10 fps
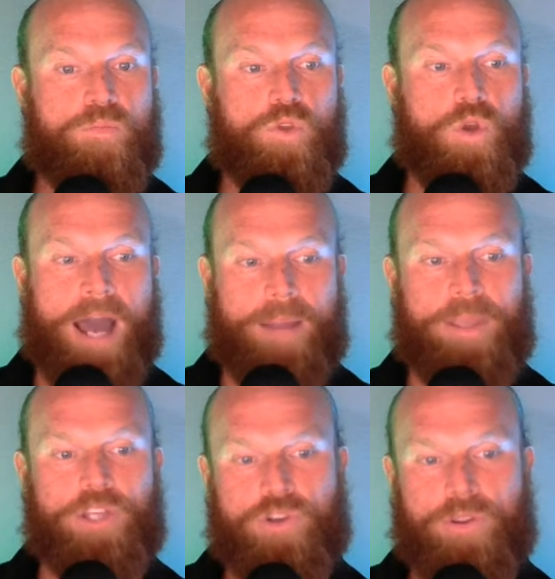you got to
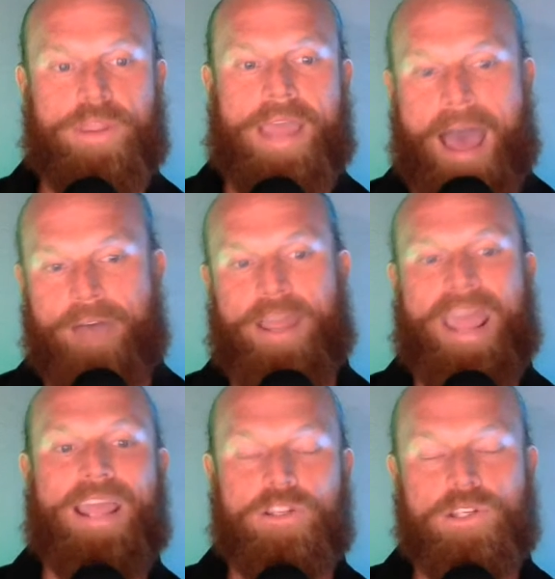make sure that they have
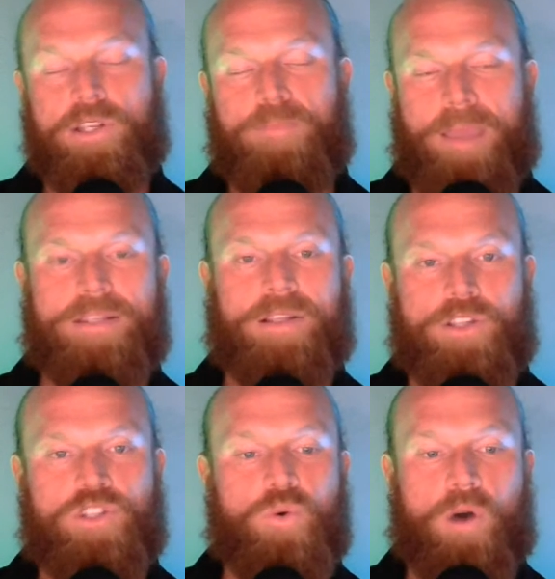it's basically a
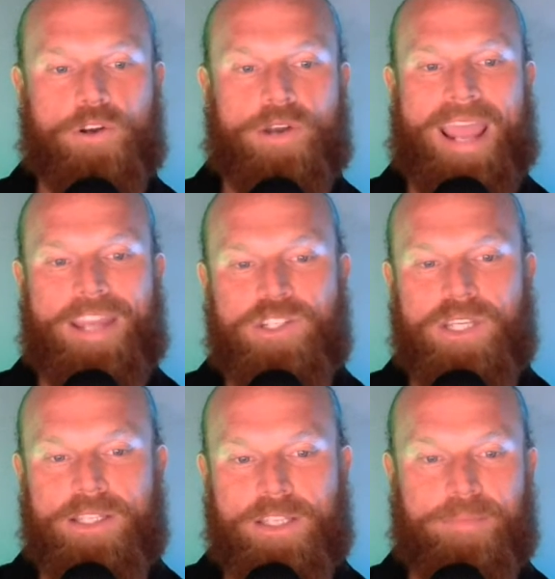200
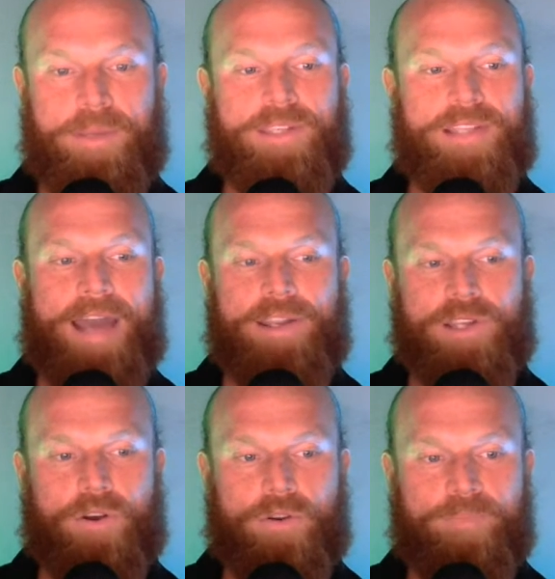HTTP status
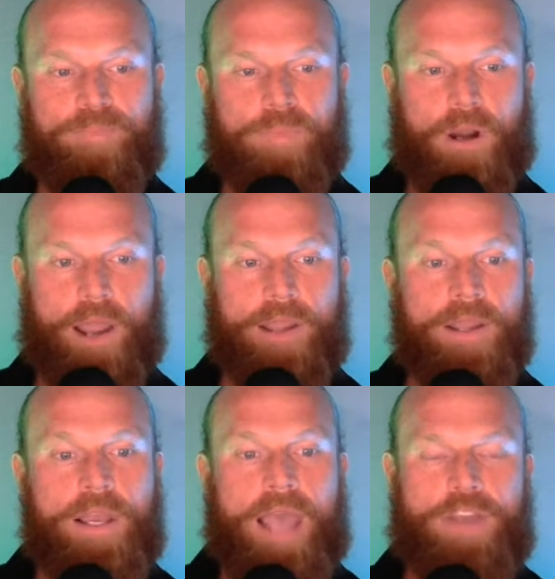code. All right.
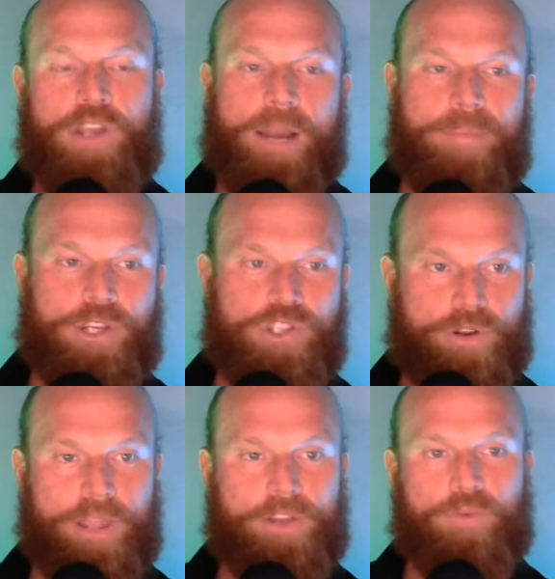And you got to make
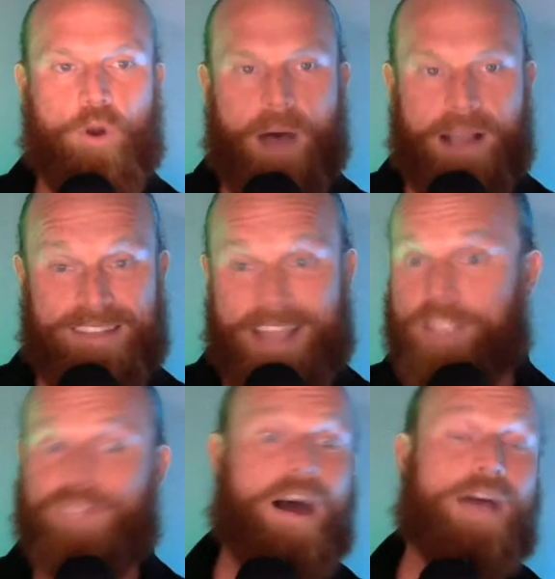sure that your robot's
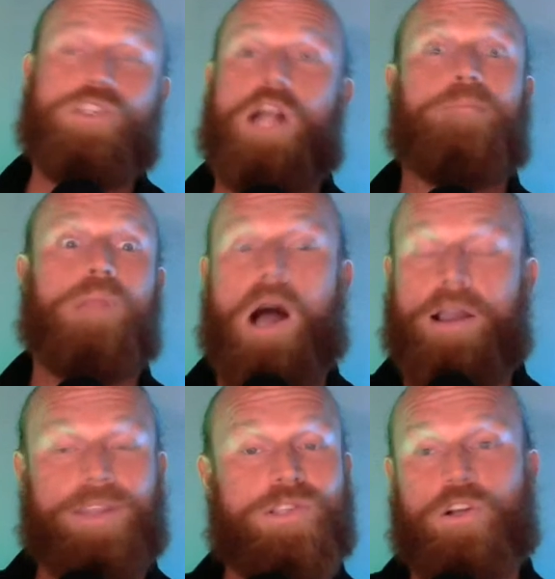text file is not
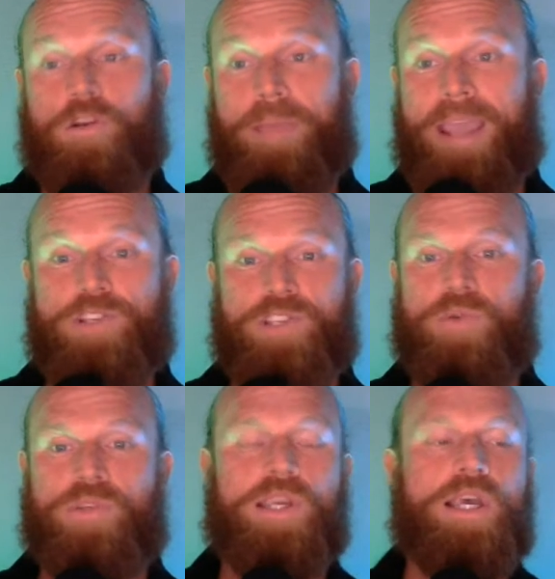blocking certain pages.
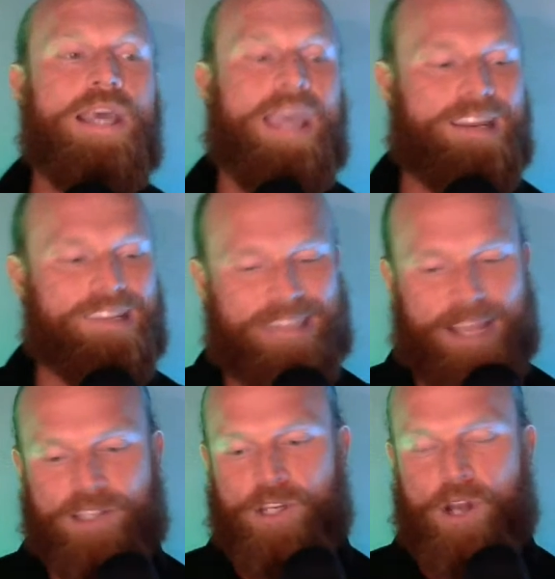So it's, in a
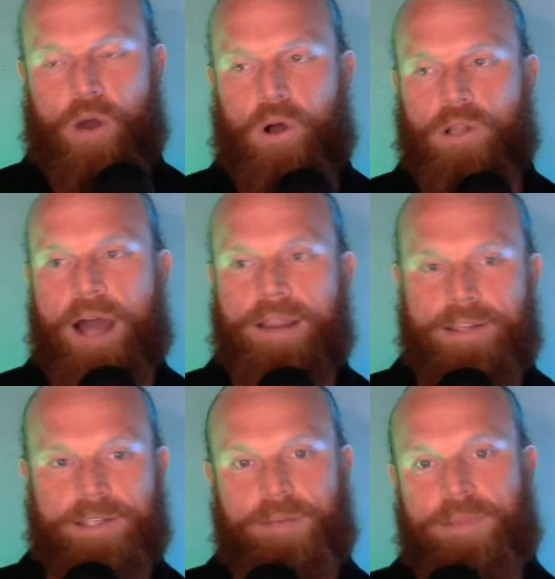sense, a lot of
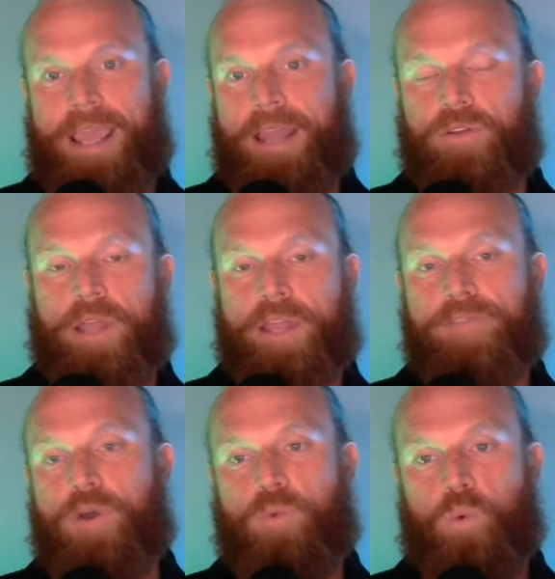this can be handled. Like
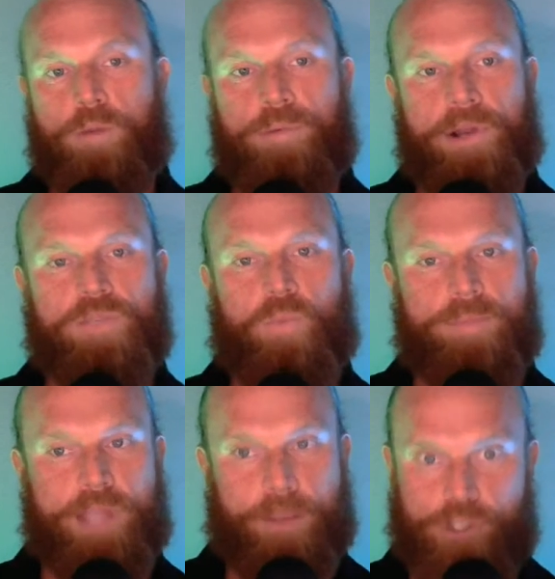if you have a WordPress
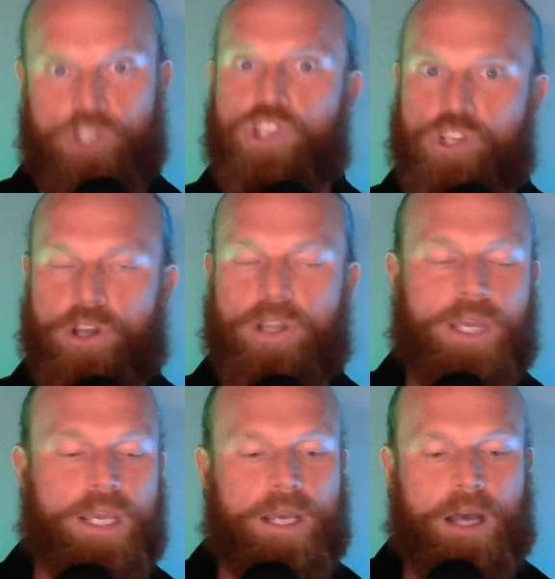website, which you should,
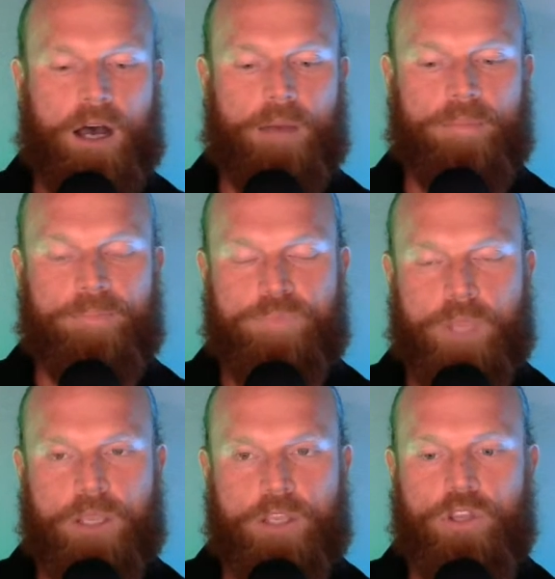a
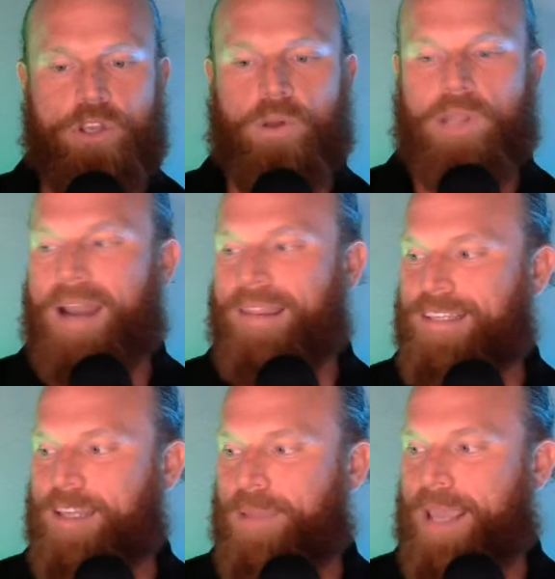lot of
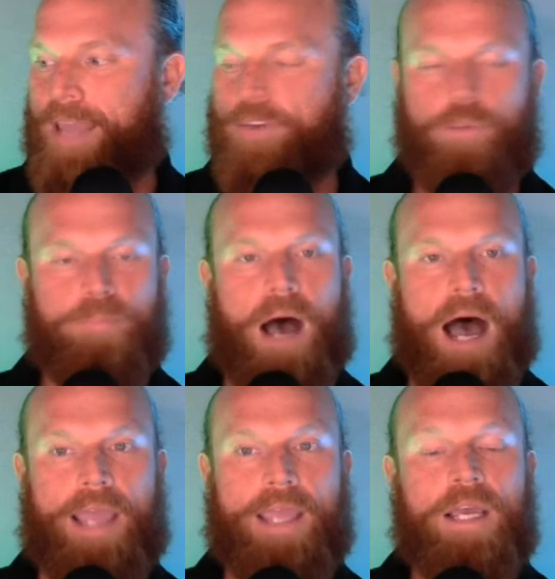this can be handled
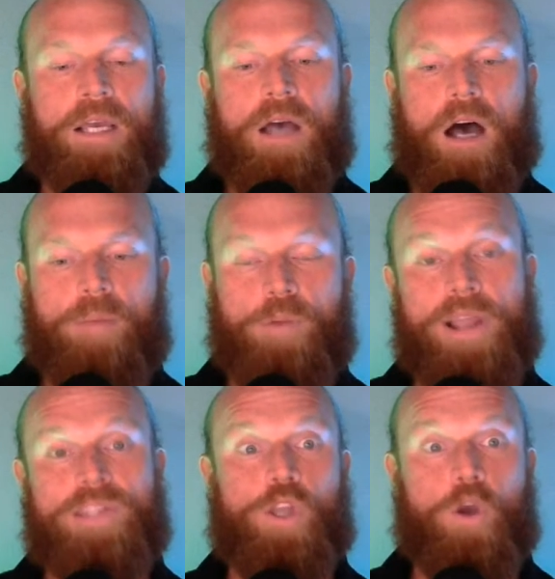by your
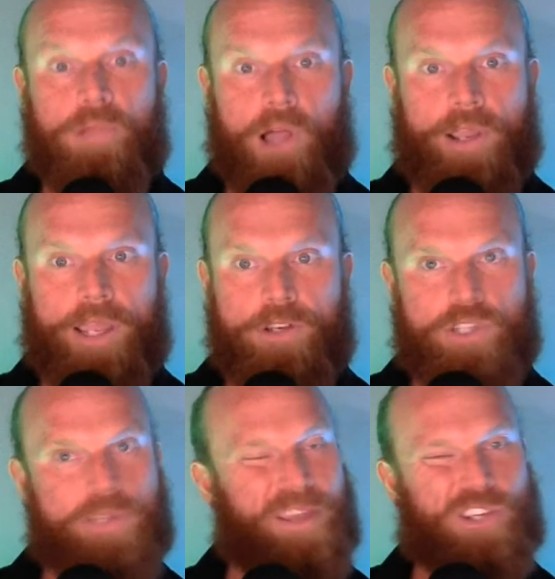SEO plugin
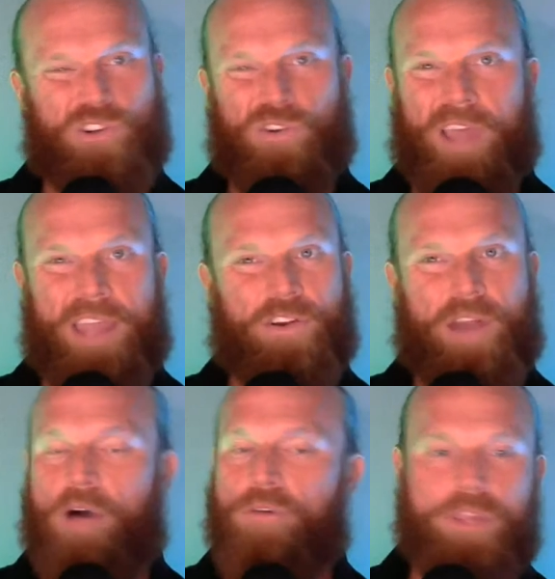just to make sure that you're
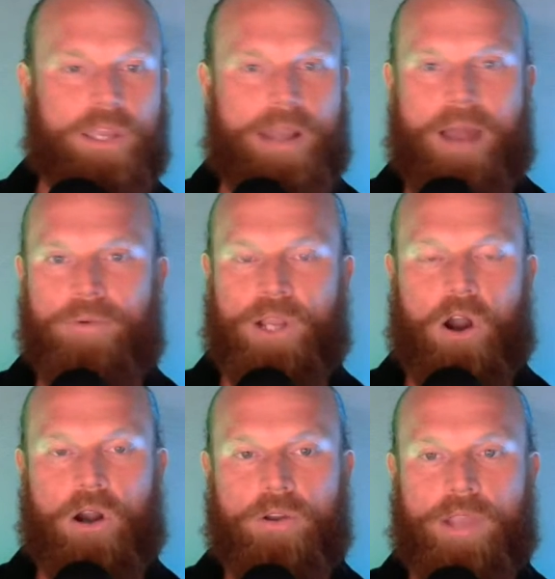healthy in that
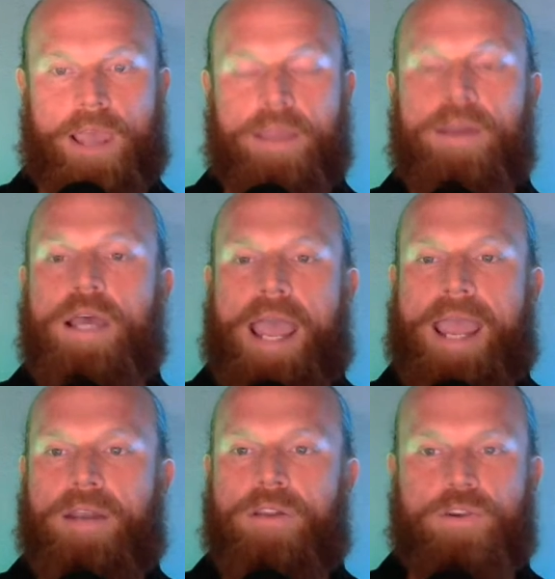regard. Okay.
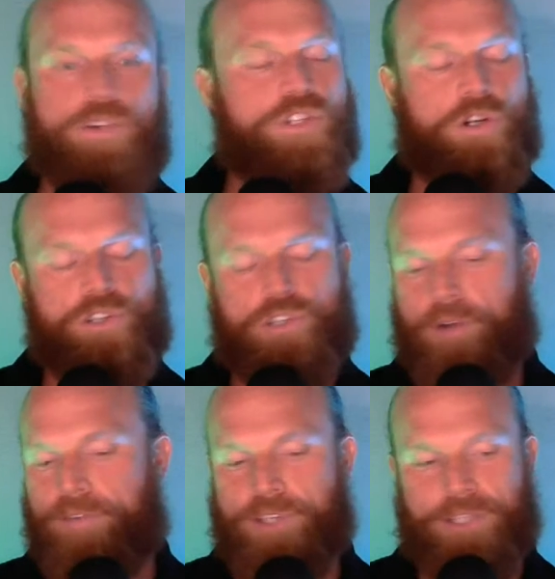And there are certain
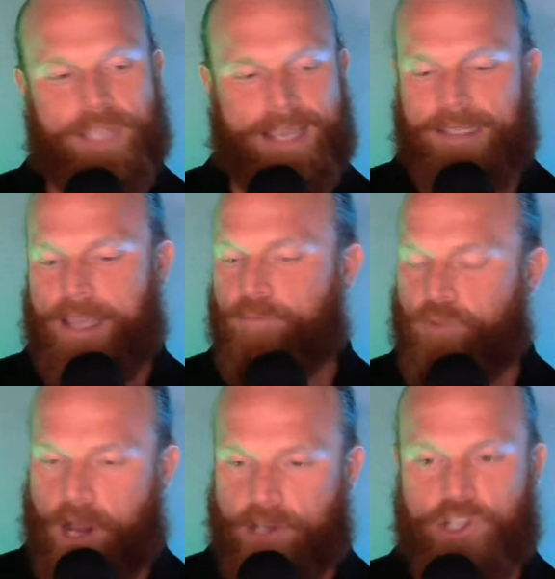services like
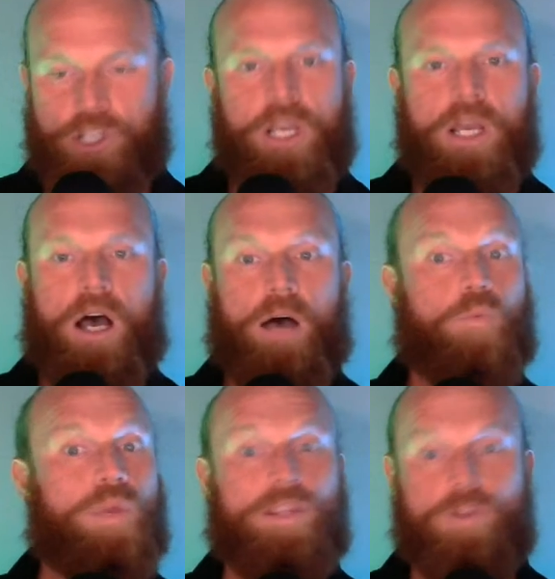SEMrush.
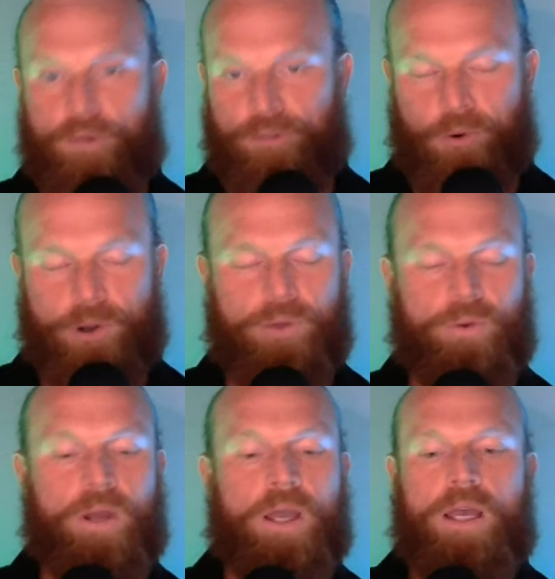We can do it for
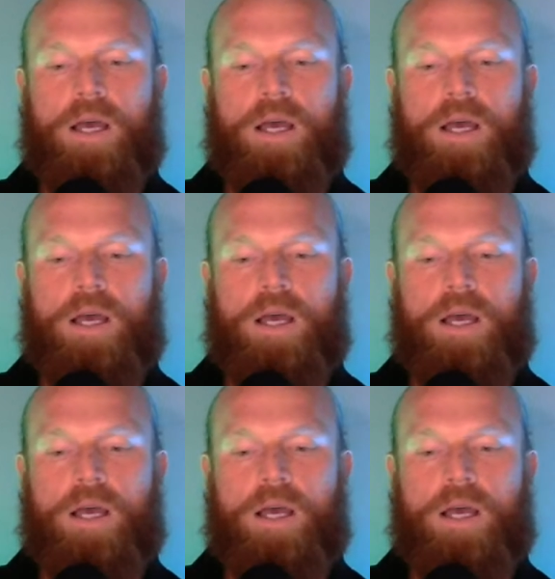you.